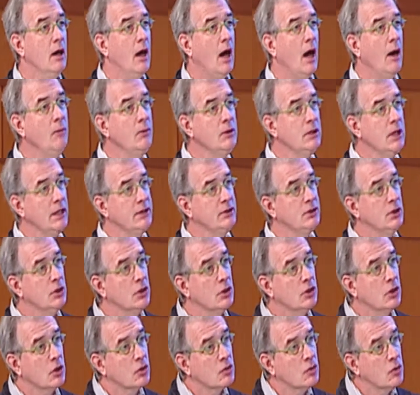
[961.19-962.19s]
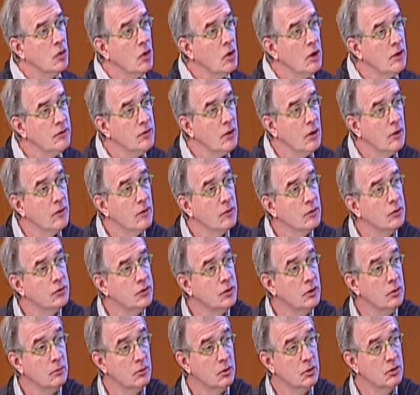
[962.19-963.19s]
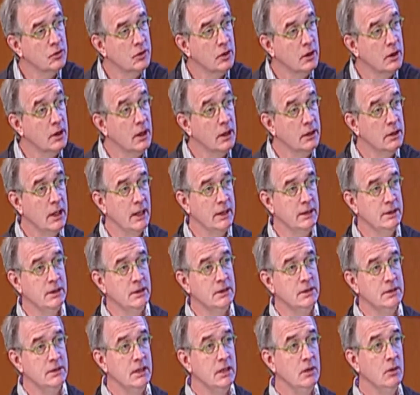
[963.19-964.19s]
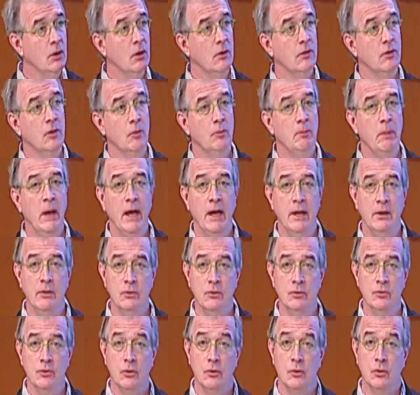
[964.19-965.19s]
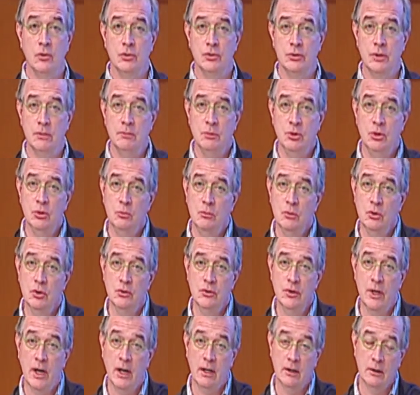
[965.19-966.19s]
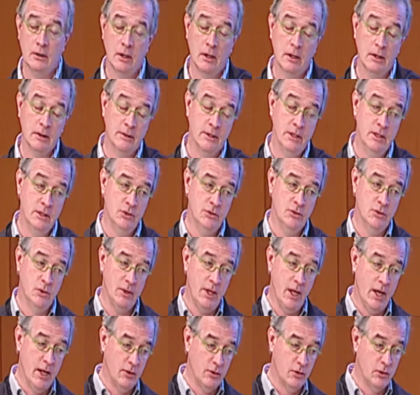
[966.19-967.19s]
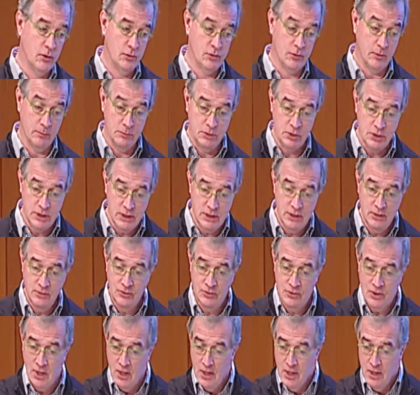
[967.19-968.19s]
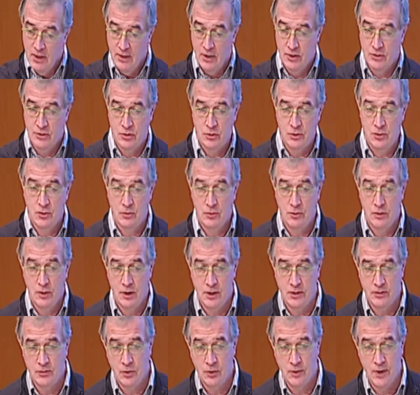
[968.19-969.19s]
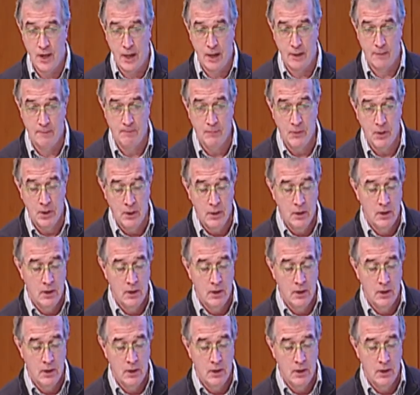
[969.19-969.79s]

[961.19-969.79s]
I would like to look across all those tumors, and I'd like to see are there patterns, are there some tumors that like this or that, or some genes that do this or that.